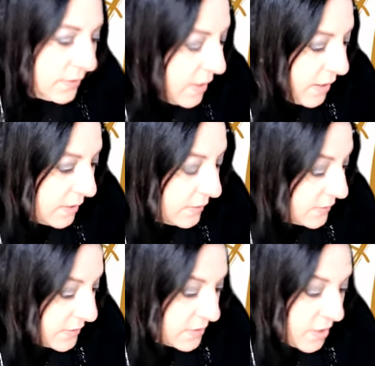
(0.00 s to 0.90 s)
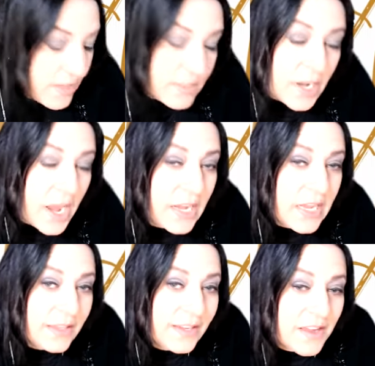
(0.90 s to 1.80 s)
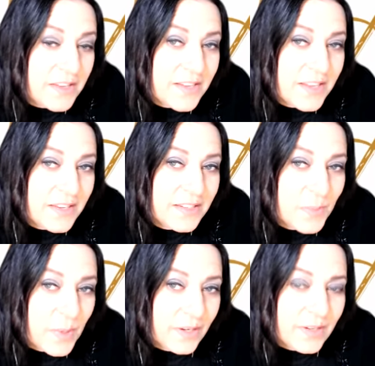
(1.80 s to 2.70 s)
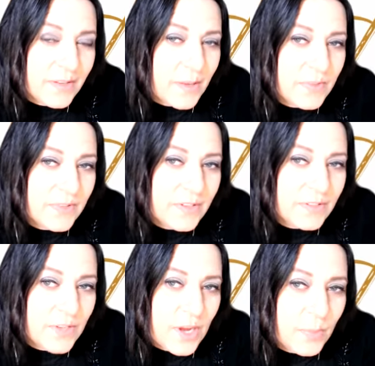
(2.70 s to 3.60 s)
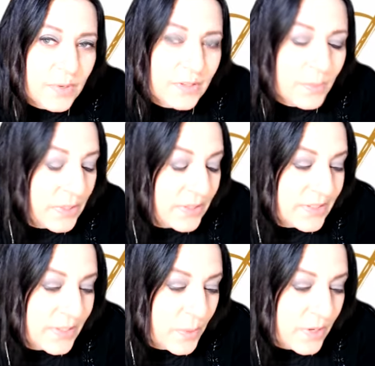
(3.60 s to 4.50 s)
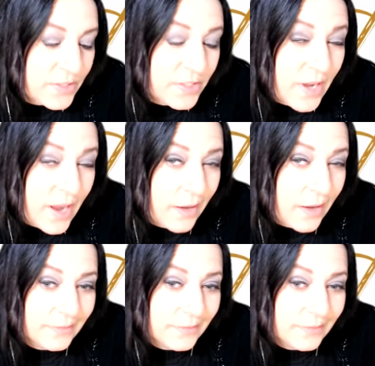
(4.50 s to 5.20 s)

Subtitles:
And is there anything else on this one? Because I'm still chomping at the bit to see what else you got.